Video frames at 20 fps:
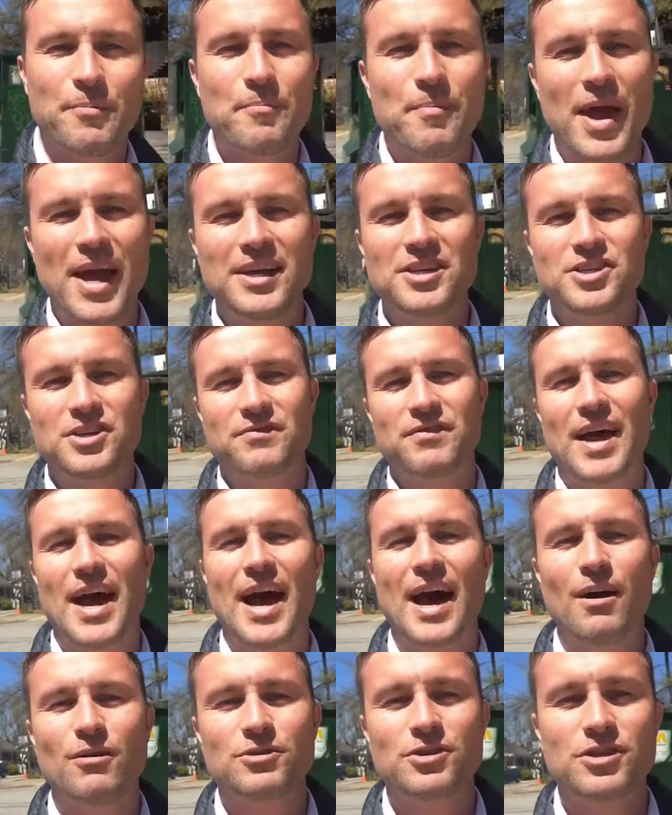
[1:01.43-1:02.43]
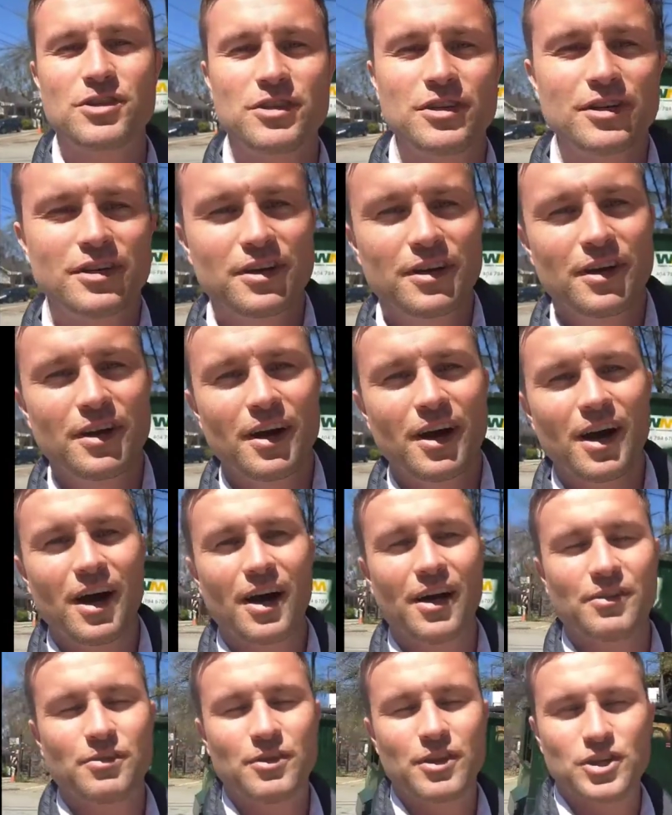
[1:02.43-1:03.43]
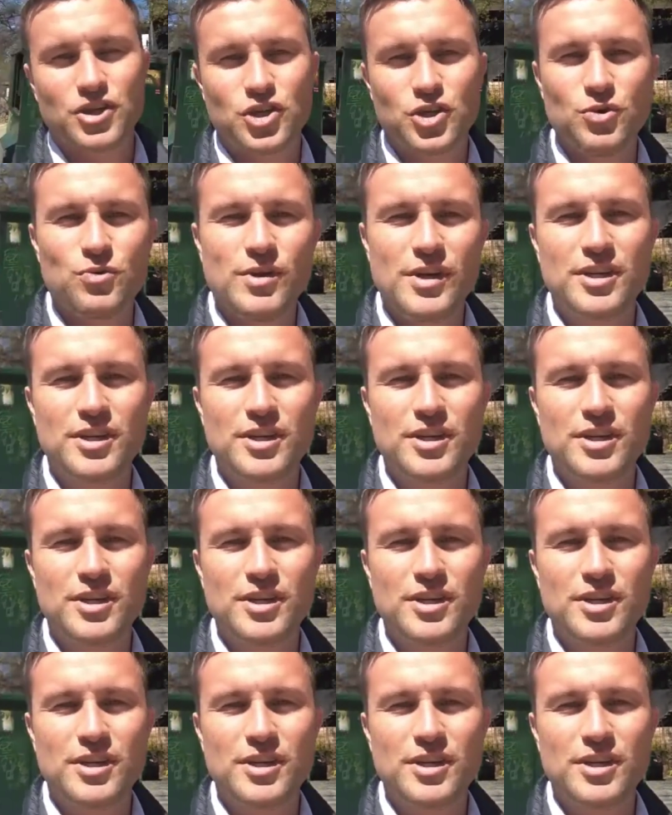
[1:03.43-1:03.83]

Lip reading: base of the house that you